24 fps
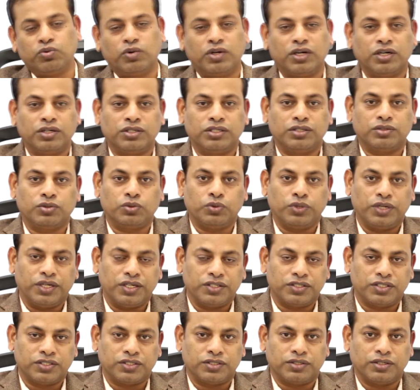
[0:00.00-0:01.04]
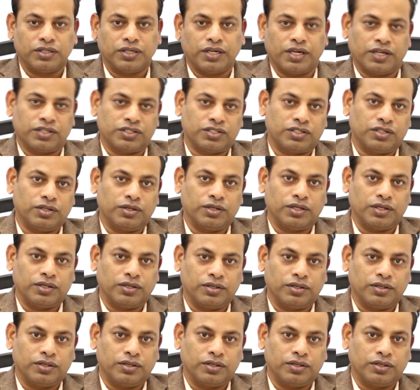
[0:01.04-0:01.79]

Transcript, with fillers: One or two days extra